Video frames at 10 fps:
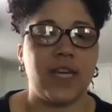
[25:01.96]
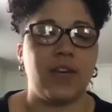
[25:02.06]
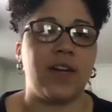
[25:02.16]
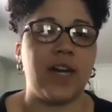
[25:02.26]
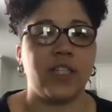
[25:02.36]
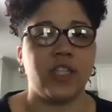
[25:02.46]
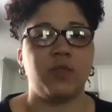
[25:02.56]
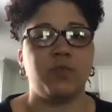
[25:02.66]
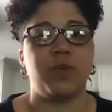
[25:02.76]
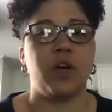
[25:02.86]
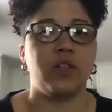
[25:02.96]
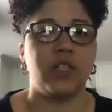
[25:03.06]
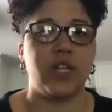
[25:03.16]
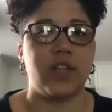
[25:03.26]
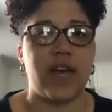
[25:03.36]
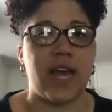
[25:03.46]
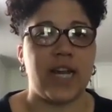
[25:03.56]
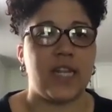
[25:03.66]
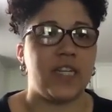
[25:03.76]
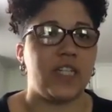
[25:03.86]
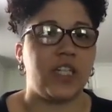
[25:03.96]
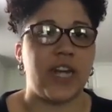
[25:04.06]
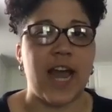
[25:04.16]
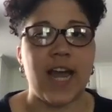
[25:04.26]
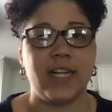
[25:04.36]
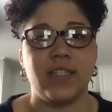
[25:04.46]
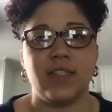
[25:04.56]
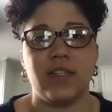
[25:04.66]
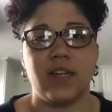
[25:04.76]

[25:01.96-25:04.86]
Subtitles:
you. And I just posted that in the chat,